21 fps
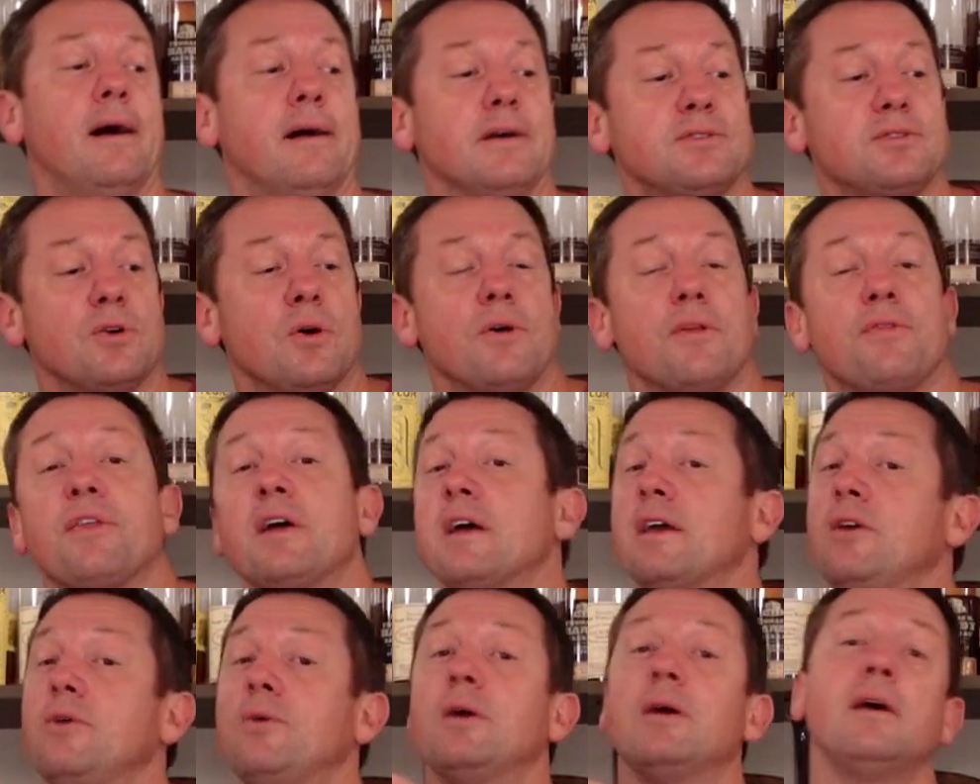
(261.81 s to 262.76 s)
So
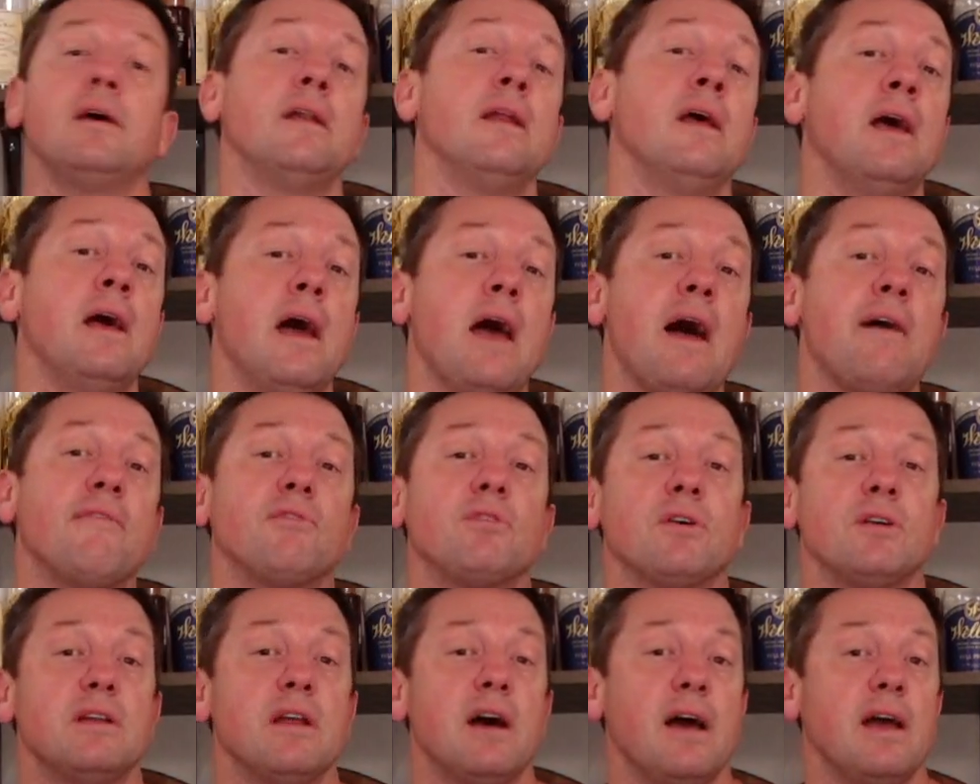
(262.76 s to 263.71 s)
thank you again. Have a
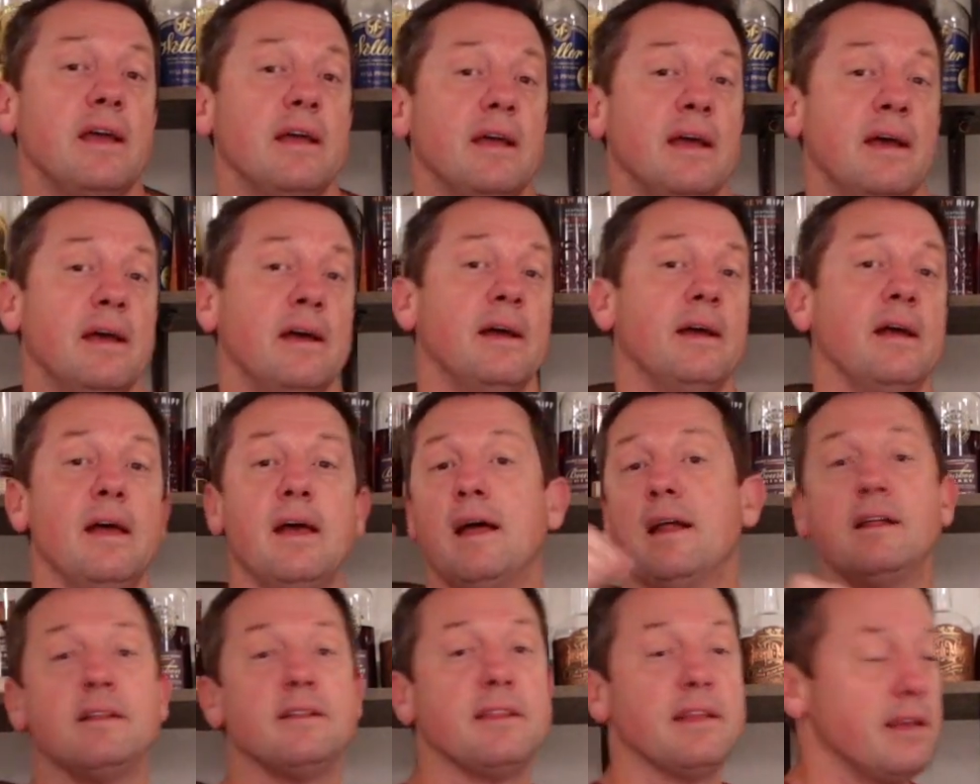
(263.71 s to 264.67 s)
good night,
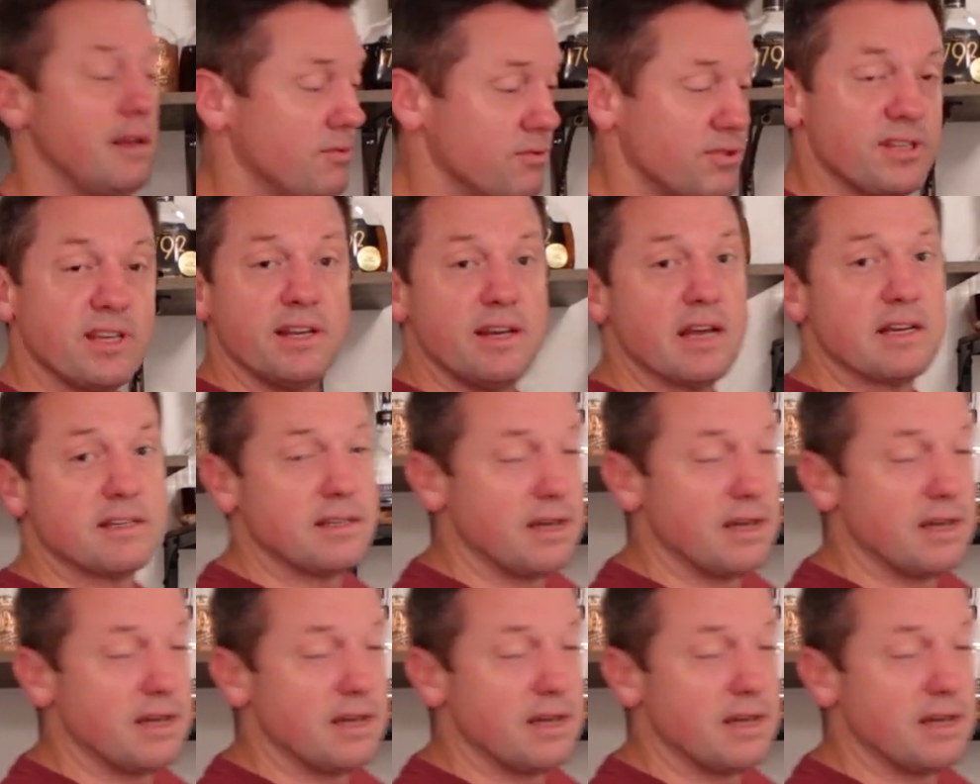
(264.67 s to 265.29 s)
and we'll see you next